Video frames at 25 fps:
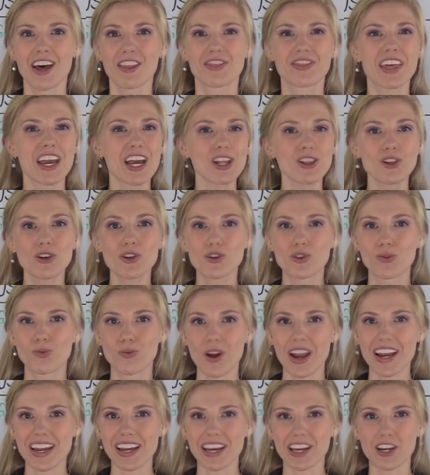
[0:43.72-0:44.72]
They look
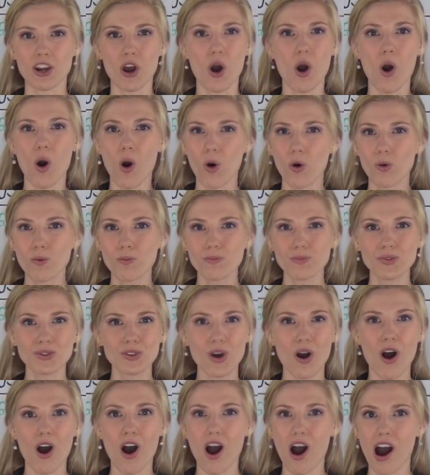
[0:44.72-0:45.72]
great in homes,
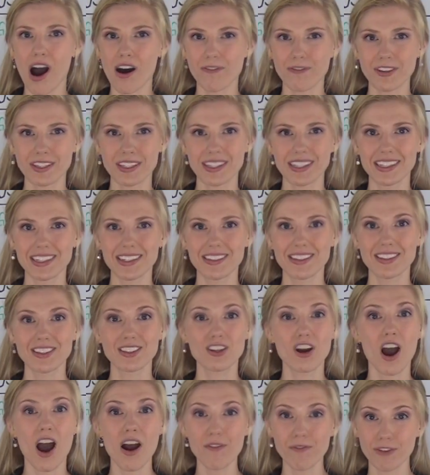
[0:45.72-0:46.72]
offices,
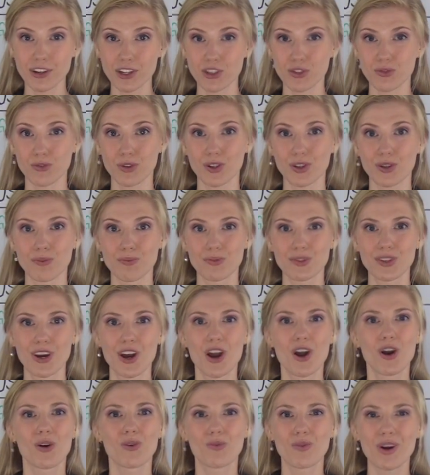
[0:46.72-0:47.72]
conference rooms,
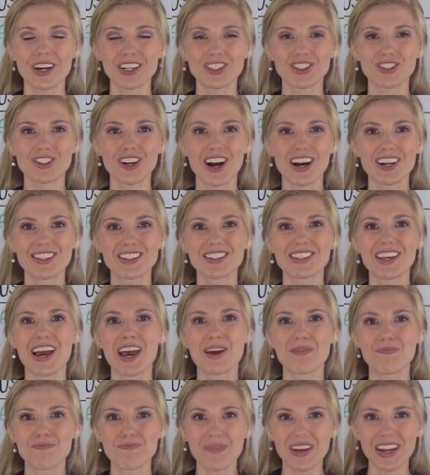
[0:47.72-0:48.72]
restaurants,
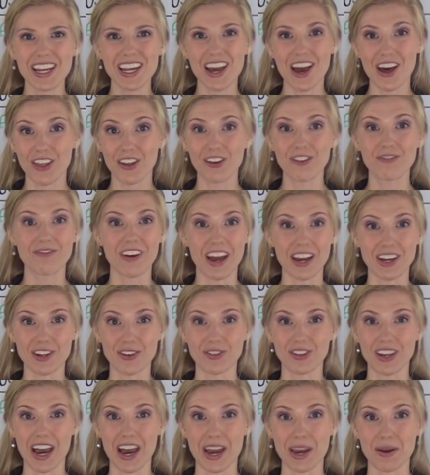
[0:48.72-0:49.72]
and many other
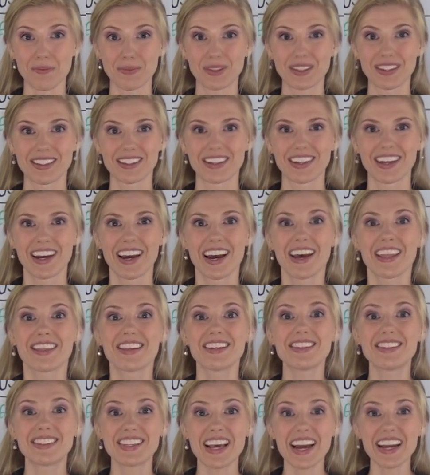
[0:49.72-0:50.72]
venue types.
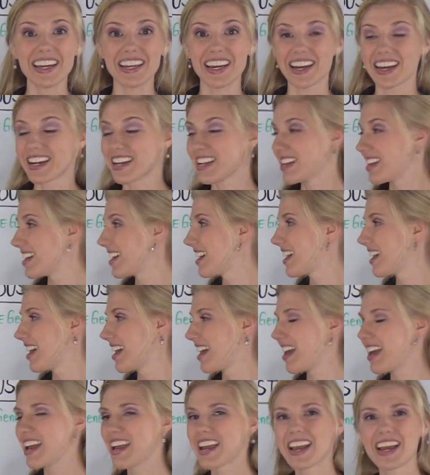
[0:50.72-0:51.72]
The second
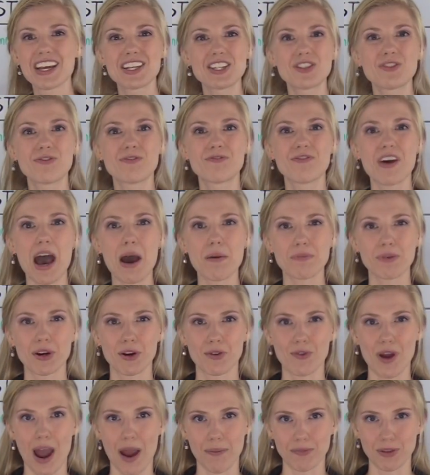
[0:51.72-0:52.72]
is
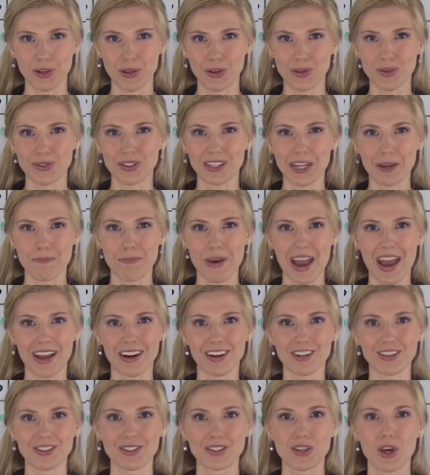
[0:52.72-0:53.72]
Fabric Wrapped Acoustic
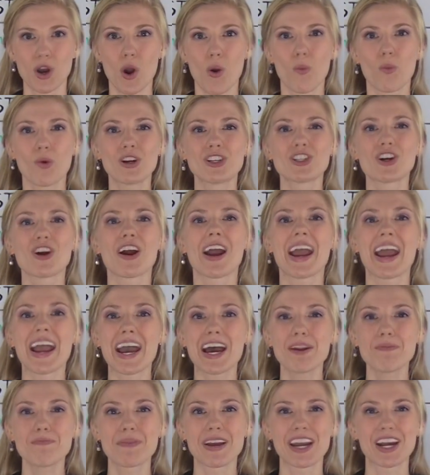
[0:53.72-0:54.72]
Panels, which are
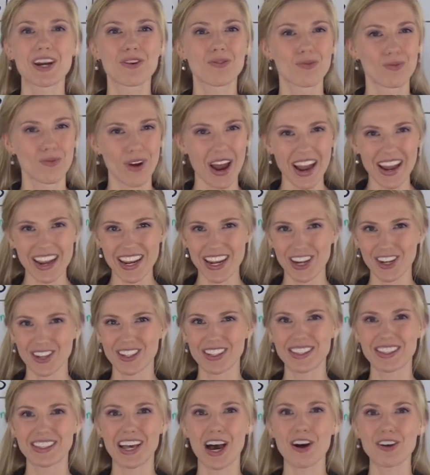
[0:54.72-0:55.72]
handmade right here
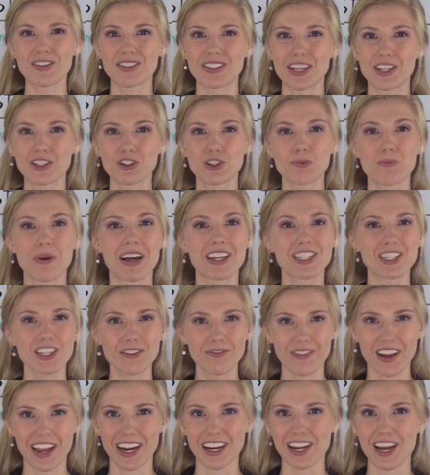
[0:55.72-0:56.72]
in South Central
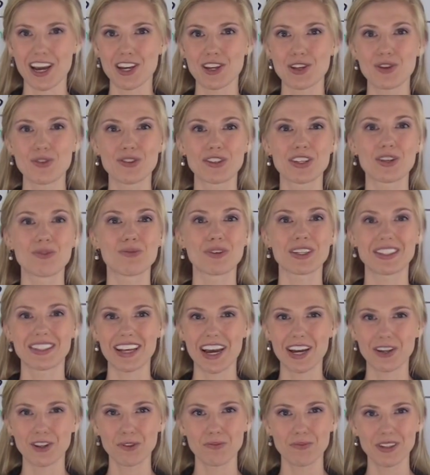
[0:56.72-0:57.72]
Pennsylvania using
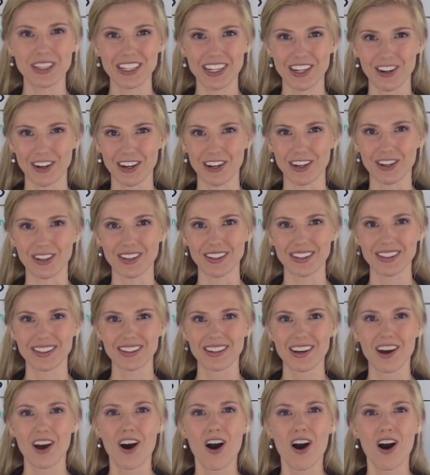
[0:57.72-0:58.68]
recycled materials.